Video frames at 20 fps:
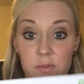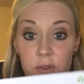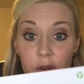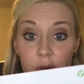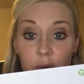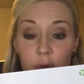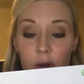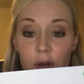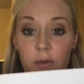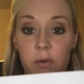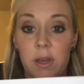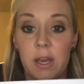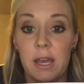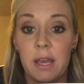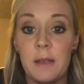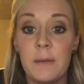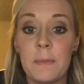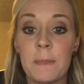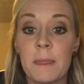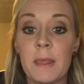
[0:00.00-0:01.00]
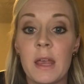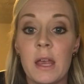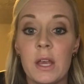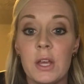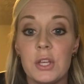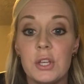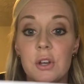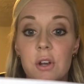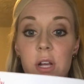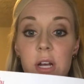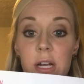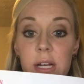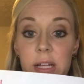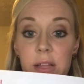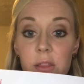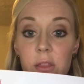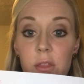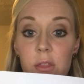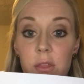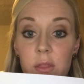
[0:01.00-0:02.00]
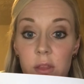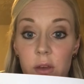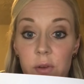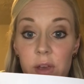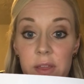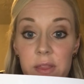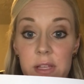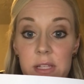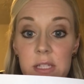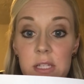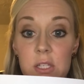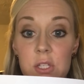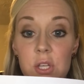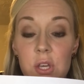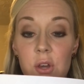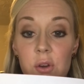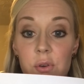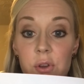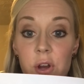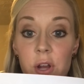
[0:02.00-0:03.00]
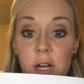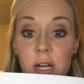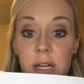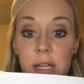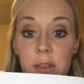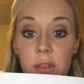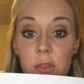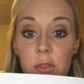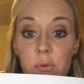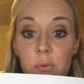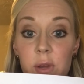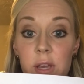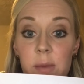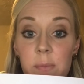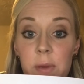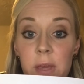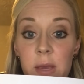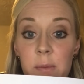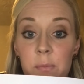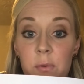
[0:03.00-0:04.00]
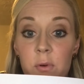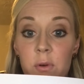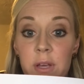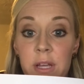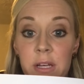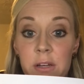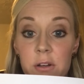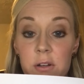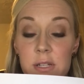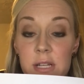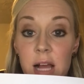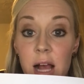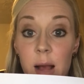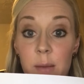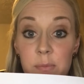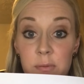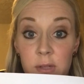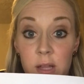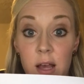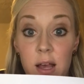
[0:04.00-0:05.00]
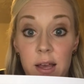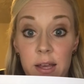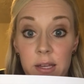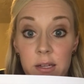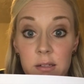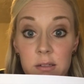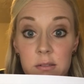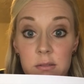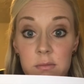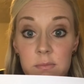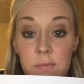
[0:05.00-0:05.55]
of you, okay? You're going to need, okay, this is you. You're going to need 3 people in your top line.